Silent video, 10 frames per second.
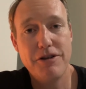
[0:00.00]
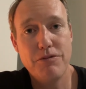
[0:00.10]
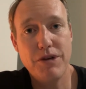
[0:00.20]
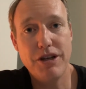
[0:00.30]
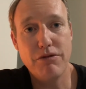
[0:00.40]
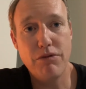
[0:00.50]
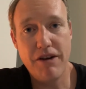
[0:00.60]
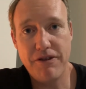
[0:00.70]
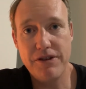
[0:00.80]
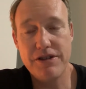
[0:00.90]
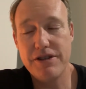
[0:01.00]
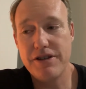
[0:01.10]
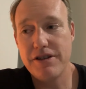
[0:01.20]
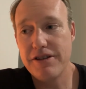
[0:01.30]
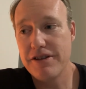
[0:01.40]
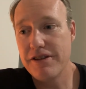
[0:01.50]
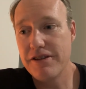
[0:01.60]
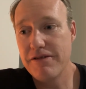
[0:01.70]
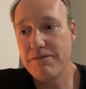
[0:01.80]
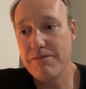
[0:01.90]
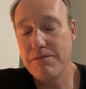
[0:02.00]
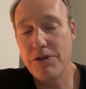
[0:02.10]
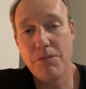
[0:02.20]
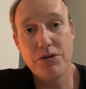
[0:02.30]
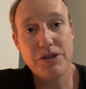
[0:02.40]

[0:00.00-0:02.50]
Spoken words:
We can reference the most